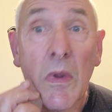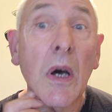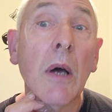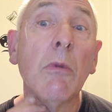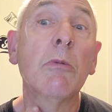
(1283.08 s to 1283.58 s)

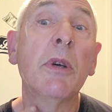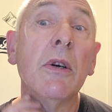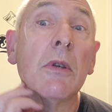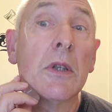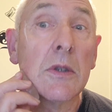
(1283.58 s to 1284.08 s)
I will be
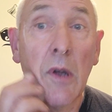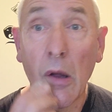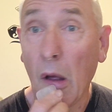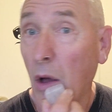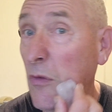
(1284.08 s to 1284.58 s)
honest,
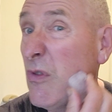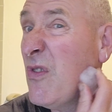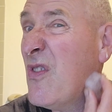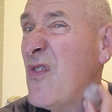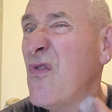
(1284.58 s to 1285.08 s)
a
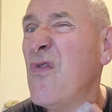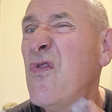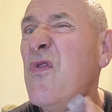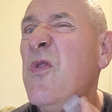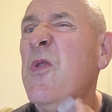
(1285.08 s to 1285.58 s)

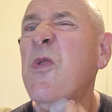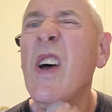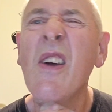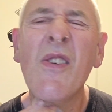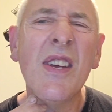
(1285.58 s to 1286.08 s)

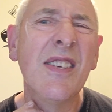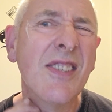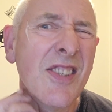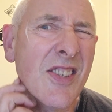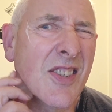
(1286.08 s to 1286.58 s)
very
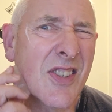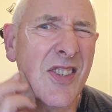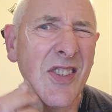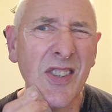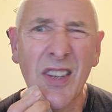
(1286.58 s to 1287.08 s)

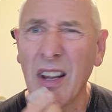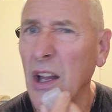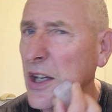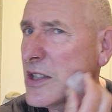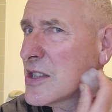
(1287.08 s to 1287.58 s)

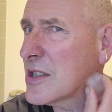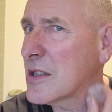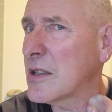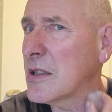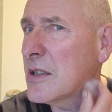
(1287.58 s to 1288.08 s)
slight
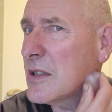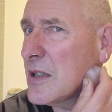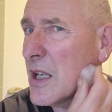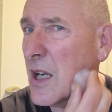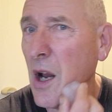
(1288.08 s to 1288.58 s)

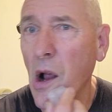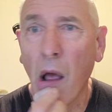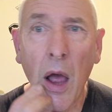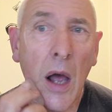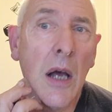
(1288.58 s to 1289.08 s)
sting,
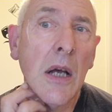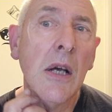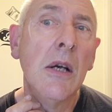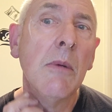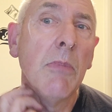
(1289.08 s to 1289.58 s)

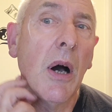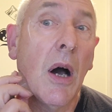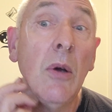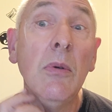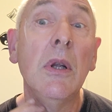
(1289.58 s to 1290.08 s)
but
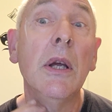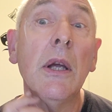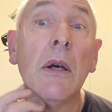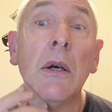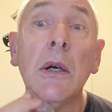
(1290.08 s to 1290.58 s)

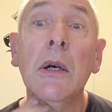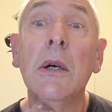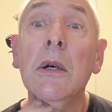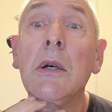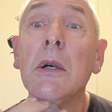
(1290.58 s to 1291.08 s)
only
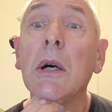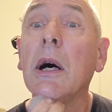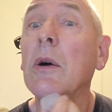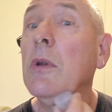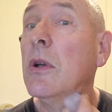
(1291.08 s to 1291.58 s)

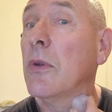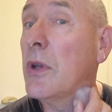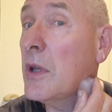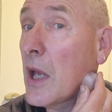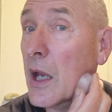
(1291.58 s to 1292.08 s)
on the
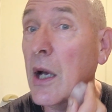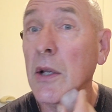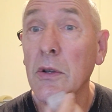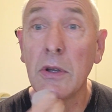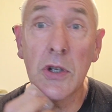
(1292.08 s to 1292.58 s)
neck,
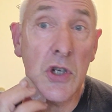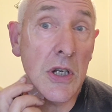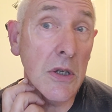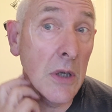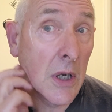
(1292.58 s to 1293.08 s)
under the
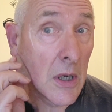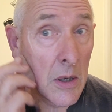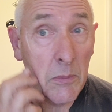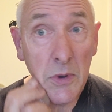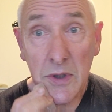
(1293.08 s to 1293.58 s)
chin,
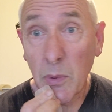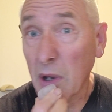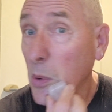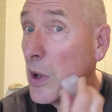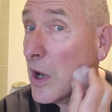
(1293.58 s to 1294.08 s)
because I went
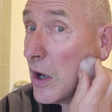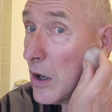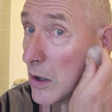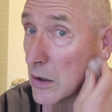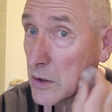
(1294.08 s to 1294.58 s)
quite
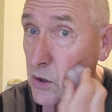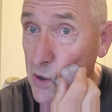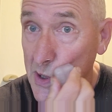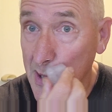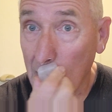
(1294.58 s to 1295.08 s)
hard
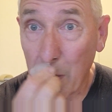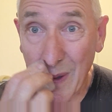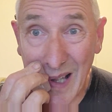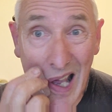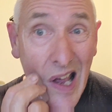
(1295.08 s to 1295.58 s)
just now
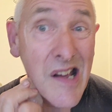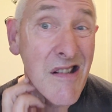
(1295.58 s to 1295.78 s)
with that.